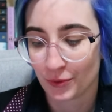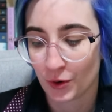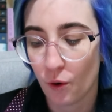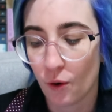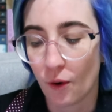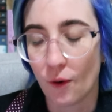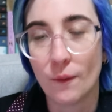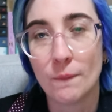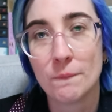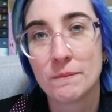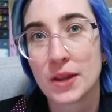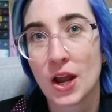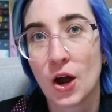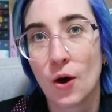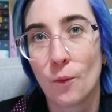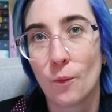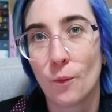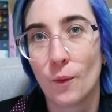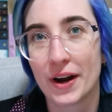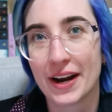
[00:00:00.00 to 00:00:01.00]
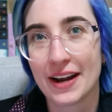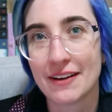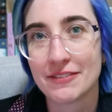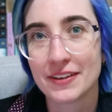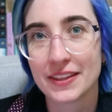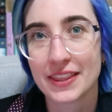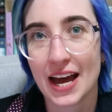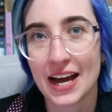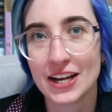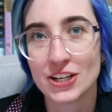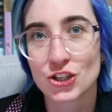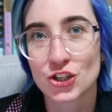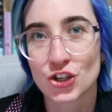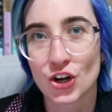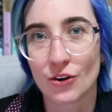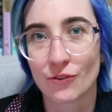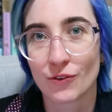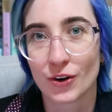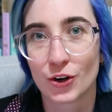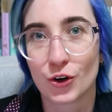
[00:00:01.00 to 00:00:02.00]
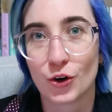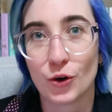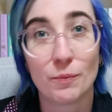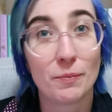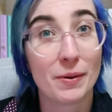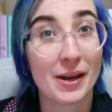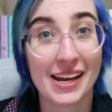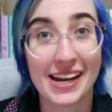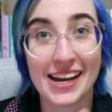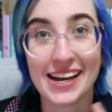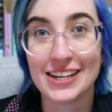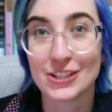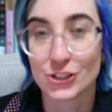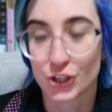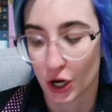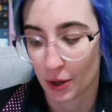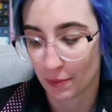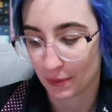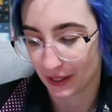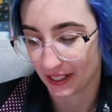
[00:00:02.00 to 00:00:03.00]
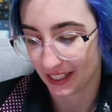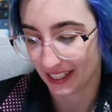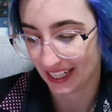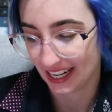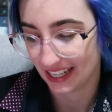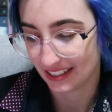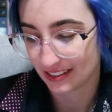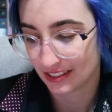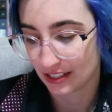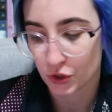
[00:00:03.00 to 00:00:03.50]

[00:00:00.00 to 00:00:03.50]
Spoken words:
or whatever that genre could be interpreted as.